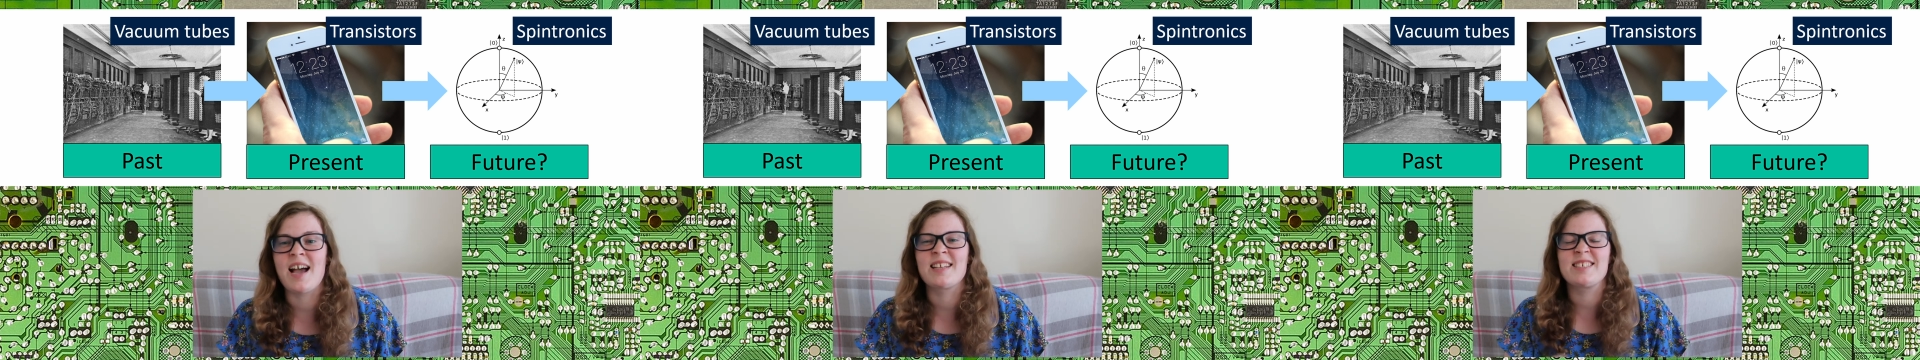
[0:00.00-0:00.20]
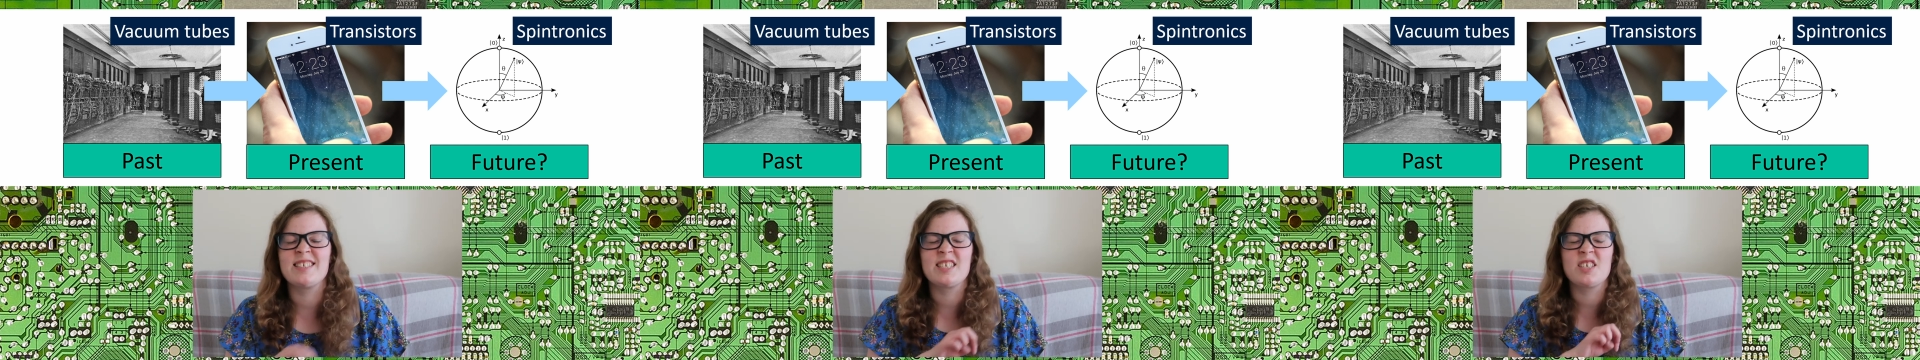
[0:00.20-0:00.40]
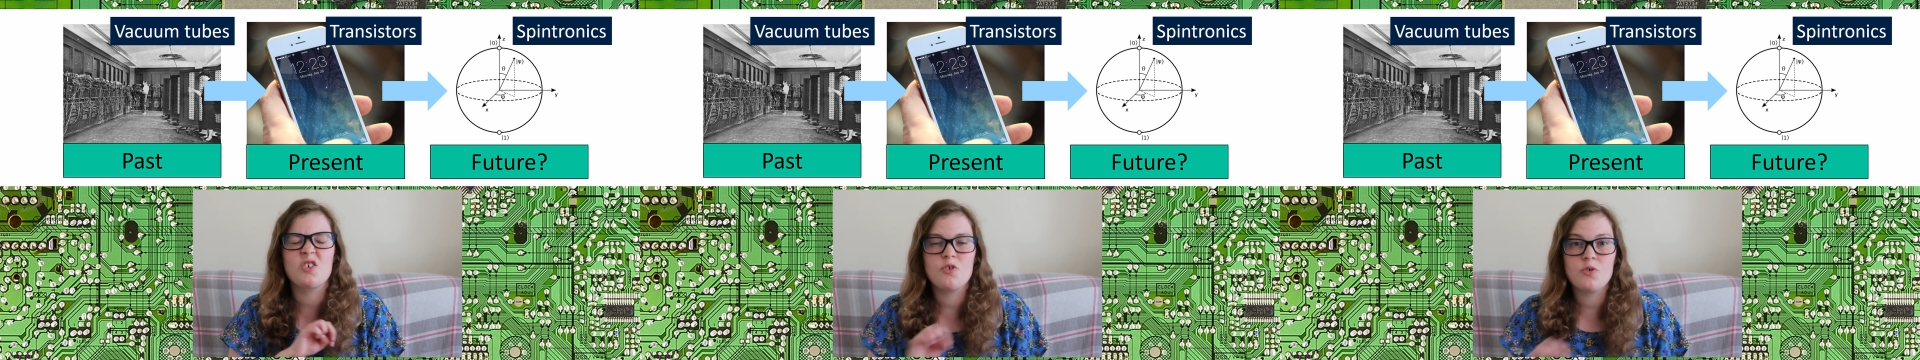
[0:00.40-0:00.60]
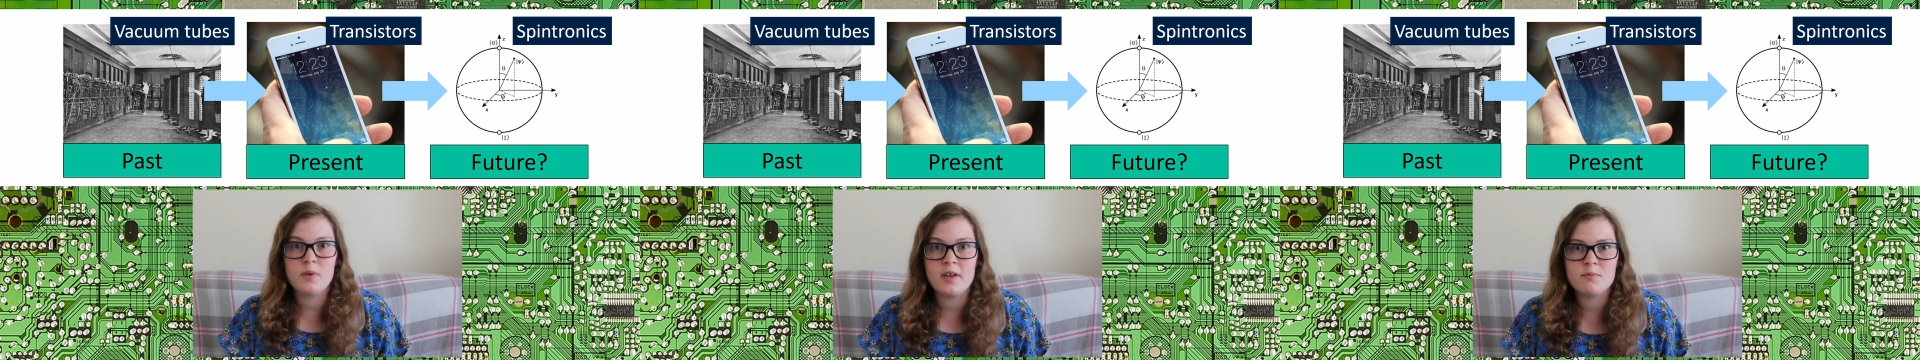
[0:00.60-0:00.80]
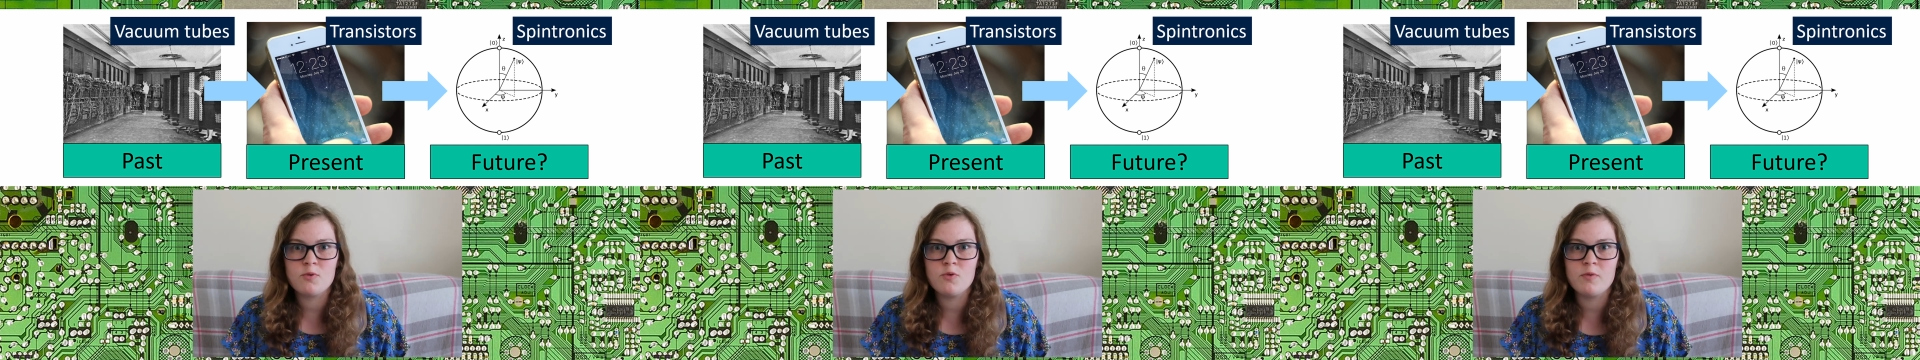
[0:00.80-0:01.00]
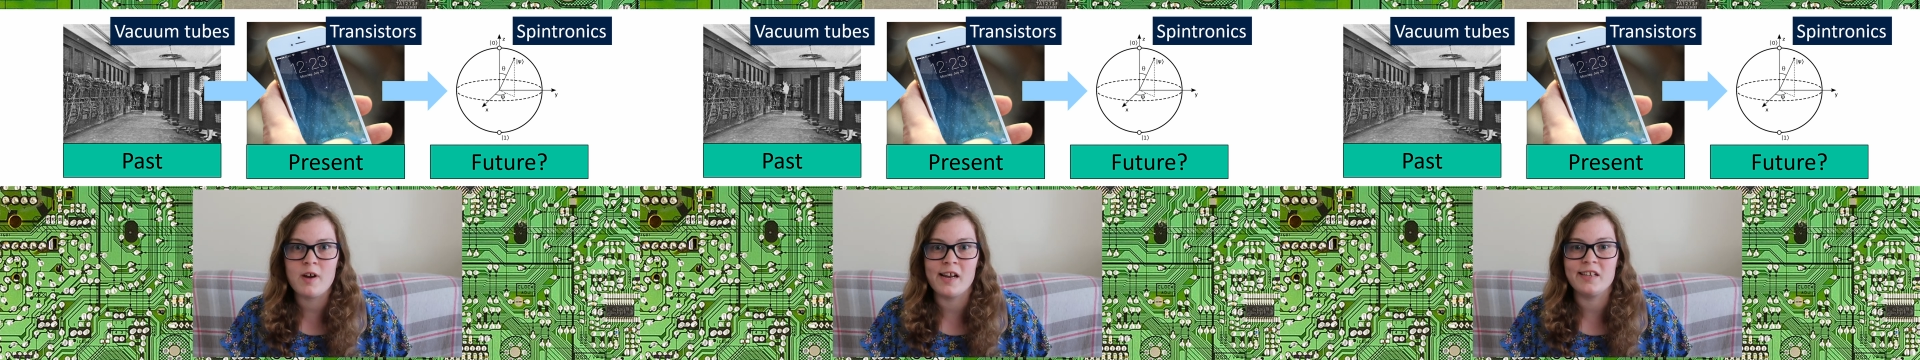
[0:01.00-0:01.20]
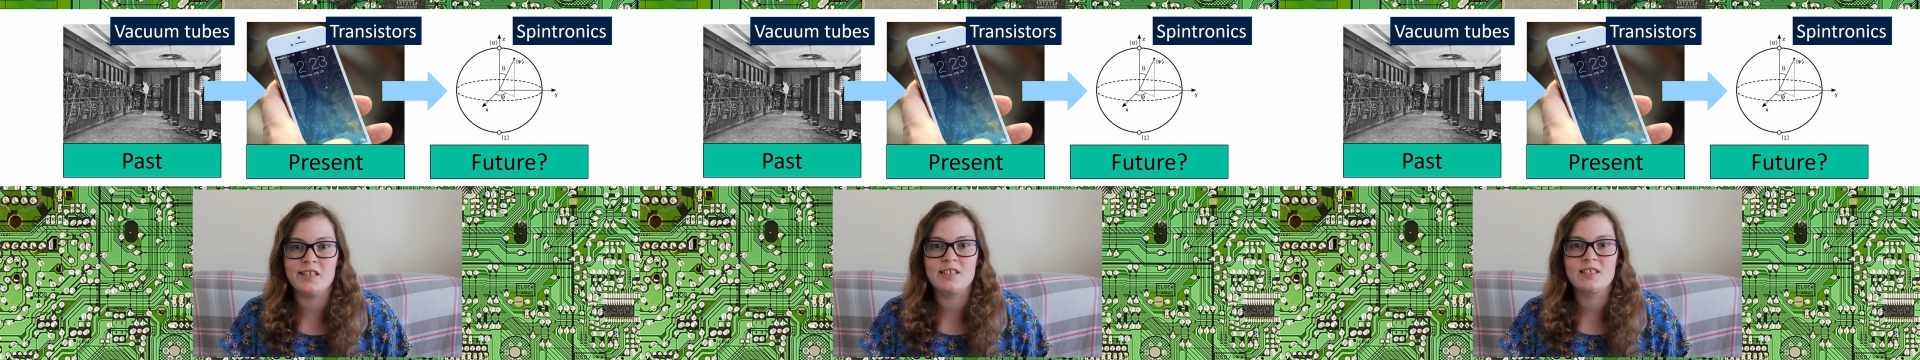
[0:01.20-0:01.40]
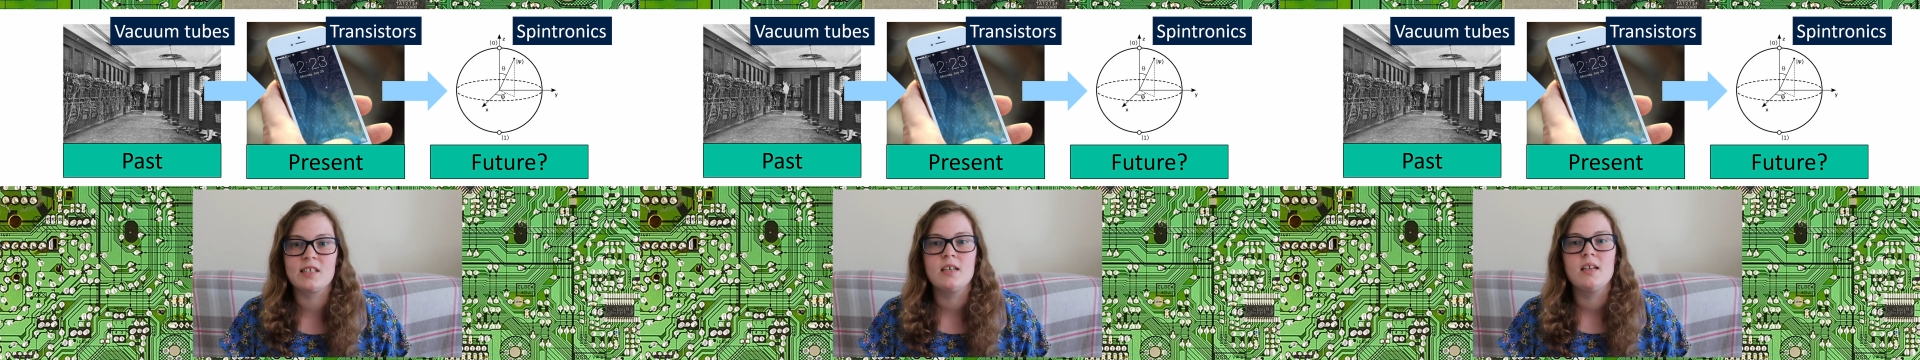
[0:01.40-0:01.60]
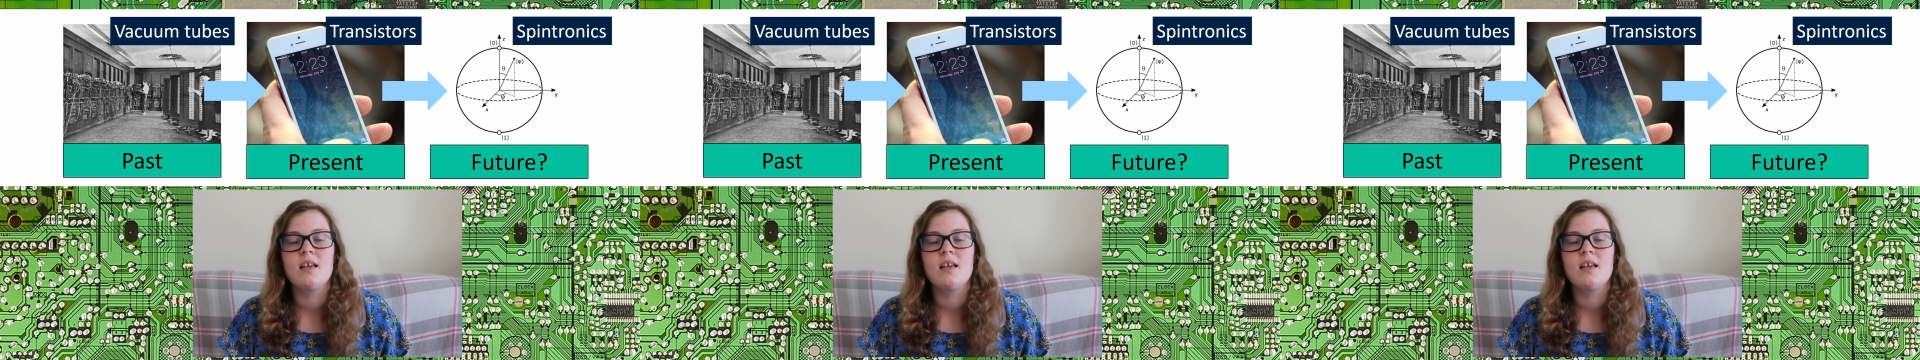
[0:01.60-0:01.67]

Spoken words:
at an incredible rate,